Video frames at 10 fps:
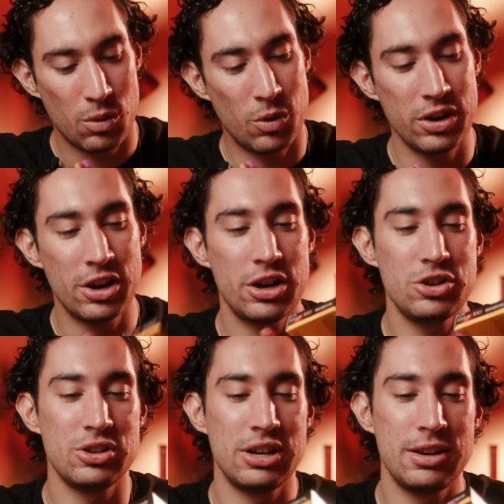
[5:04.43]

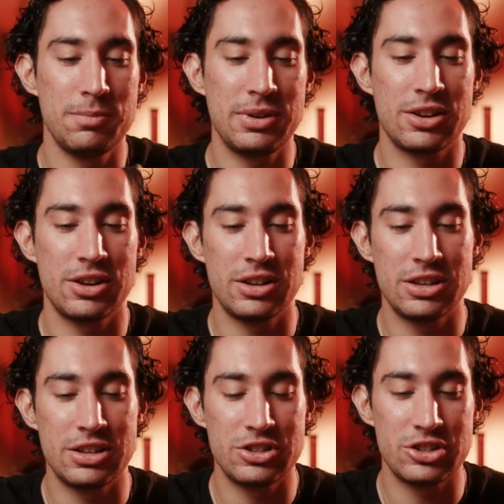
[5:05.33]
100
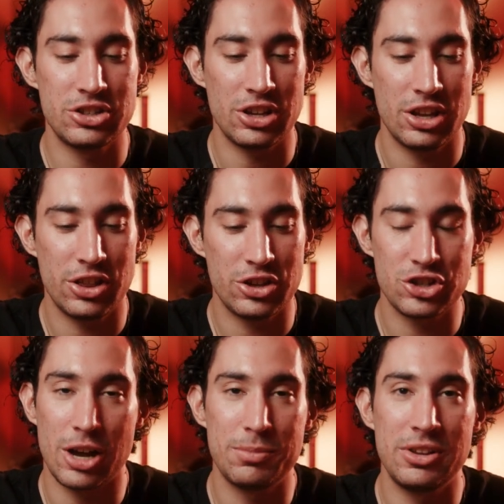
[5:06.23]
because the
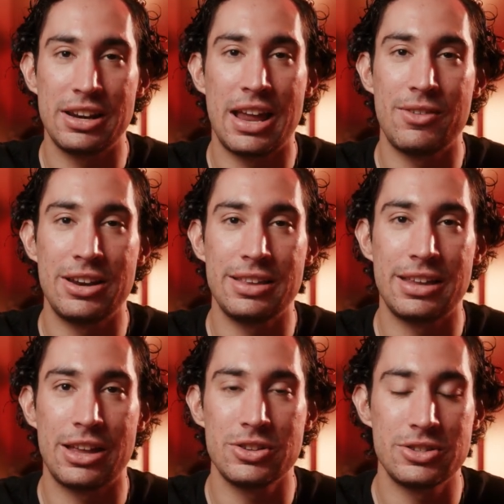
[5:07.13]
shop didn't have
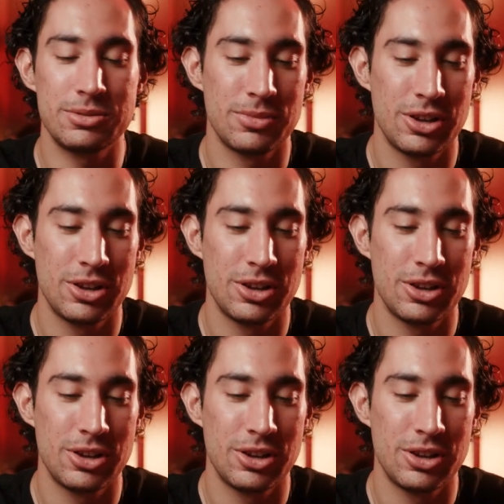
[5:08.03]
anything else.